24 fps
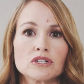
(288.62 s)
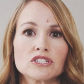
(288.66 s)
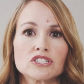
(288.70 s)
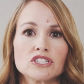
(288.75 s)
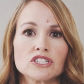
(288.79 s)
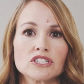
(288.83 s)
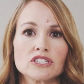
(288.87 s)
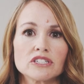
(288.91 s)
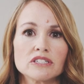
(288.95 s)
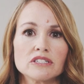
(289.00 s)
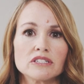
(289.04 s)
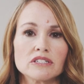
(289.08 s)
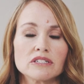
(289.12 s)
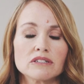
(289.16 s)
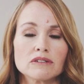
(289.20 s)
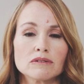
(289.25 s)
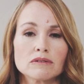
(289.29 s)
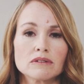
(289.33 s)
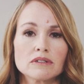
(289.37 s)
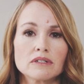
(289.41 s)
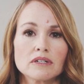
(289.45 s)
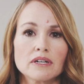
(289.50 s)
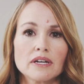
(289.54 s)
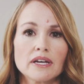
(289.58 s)
what she could do.
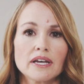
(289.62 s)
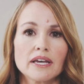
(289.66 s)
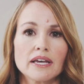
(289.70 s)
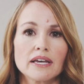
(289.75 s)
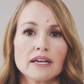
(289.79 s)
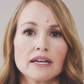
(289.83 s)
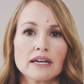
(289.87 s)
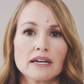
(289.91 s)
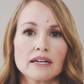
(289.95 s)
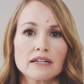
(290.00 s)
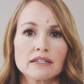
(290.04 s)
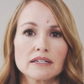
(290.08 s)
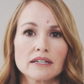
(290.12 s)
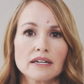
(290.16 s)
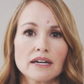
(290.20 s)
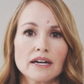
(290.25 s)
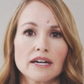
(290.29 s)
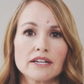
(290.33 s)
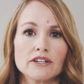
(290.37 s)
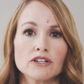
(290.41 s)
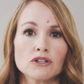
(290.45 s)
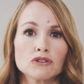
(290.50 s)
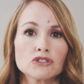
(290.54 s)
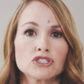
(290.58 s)

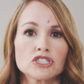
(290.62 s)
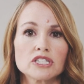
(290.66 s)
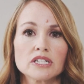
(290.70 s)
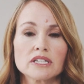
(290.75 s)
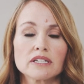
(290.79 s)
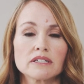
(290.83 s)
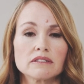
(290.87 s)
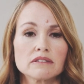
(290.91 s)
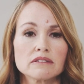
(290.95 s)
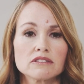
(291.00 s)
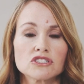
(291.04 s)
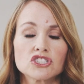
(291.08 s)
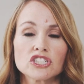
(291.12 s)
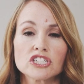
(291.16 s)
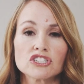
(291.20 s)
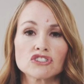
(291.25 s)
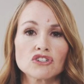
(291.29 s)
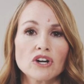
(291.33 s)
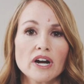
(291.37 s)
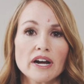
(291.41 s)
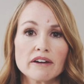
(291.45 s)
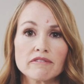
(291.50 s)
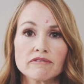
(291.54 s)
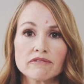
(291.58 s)
And I know she
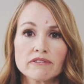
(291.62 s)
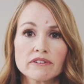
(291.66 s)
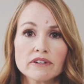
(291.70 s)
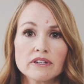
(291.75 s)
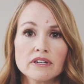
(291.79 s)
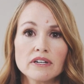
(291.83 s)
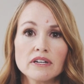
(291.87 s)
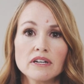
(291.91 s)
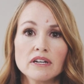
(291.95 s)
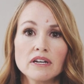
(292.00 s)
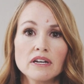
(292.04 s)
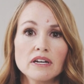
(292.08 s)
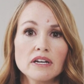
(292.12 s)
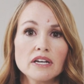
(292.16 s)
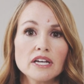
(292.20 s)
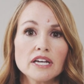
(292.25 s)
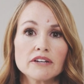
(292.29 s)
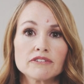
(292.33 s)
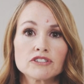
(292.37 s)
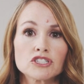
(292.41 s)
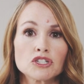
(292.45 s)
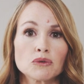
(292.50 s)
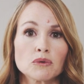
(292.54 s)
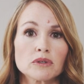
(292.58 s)
can drive
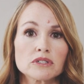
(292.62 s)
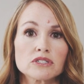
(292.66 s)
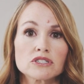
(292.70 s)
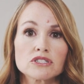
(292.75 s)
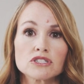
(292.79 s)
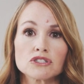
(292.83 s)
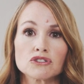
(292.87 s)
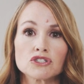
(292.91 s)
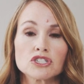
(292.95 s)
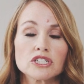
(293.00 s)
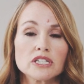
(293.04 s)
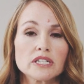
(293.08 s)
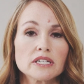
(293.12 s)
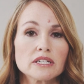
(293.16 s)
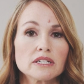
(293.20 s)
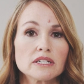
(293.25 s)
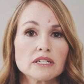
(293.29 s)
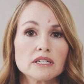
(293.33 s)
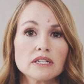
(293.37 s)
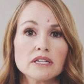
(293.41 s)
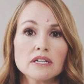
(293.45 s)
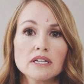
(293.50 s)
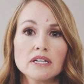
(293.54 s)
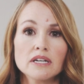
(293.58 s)
if she wants to. She
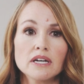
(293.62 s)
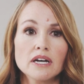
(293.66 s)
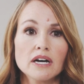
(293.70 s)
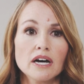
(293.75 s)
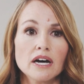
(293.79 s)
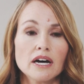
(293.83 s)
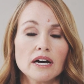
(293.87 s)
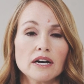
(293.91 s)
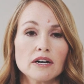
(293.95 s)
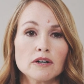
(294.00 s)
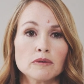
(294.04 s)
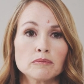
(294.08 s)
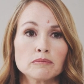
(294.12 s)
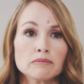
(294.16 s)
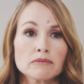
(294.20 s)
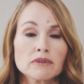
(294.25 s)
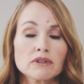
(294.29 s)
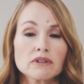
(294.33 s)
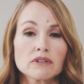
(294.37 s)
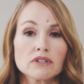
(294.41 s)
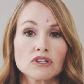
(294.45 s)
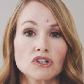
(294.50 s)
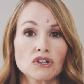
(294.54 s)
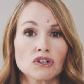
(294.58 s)
can
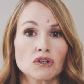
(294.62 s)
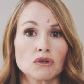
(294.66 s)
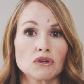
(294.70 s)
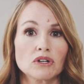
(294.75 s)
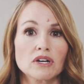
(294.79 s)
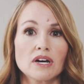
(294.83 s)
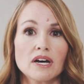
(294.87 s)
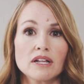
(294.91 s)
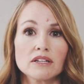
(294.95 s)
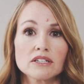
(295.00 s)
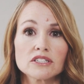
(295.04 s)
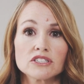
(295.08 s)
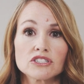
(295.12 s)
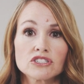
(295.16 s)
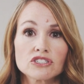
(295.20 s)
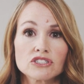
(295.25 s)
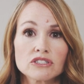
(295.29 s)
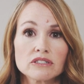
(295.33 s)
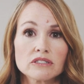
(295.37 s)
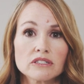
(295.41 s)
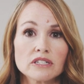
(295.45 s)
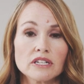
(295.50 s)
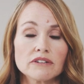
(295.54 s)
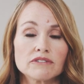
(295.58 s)
go to
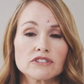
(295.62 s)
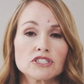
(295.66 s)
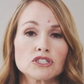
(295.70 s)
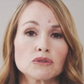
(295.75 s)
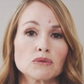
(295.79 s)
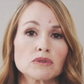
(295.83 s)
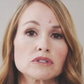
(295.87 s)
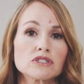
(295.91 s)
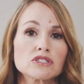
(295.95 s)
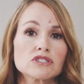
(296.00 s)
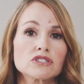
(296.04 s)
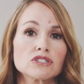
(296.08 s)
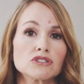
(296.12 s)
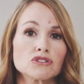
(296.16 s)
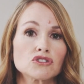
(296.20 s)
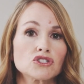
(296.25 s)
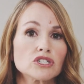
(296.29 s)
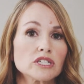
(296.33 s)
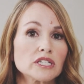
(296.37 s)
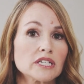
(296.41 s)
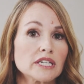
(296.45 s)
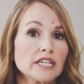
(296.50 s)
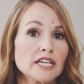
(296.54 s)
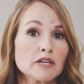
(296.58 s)
college if she wants to.
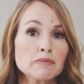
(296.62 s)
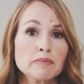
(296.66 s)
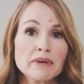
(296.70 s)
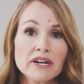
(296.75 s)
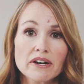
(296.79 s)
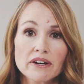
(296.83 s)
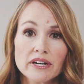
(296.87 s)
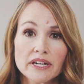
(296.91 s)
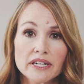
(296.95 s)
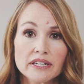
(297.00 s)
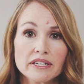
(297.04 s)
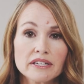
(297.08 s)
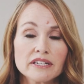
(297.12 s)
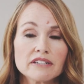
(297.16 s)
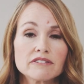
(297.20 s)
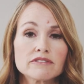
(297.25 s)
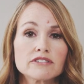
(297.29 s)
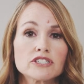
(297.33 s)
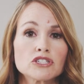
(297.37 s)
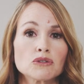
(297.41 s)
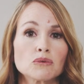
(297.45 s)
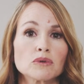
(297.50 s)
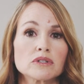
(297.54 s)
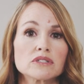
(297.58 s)
She can get married
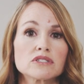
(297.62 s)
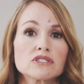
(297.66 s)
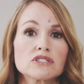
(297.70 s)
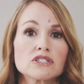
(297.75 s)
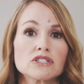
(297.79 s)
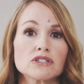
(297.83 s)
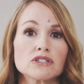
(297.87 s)
if she wants